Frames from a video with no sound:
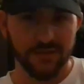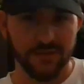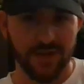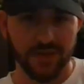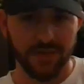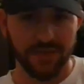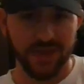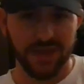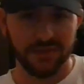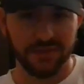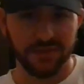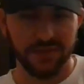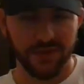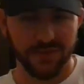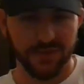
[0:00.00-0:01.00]
Finally being
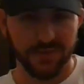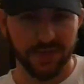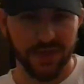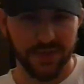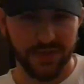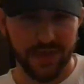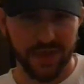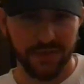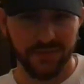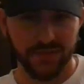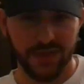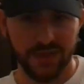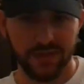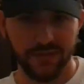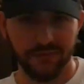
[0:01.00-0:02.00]
able to talk about Planet of the
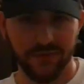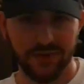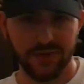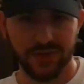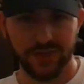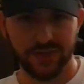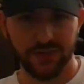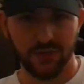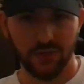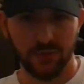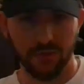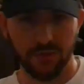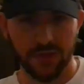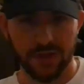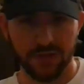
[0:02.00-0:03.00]
Apes and the franchise as a
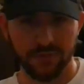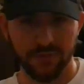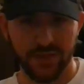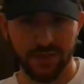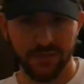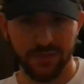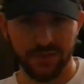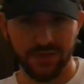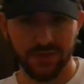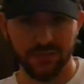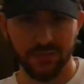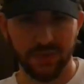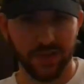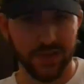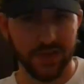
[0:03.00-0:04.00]
whole. We could probably
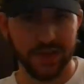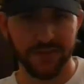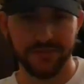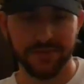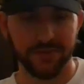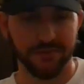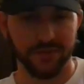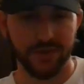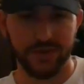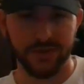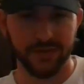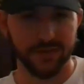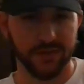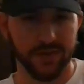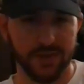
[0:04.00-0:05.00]
do plenty of
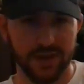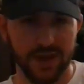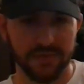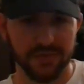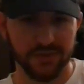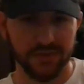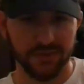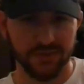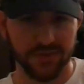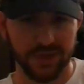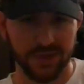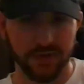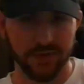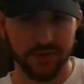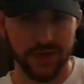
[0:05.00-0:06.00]
different episodes,
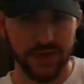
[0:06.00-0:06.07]
like on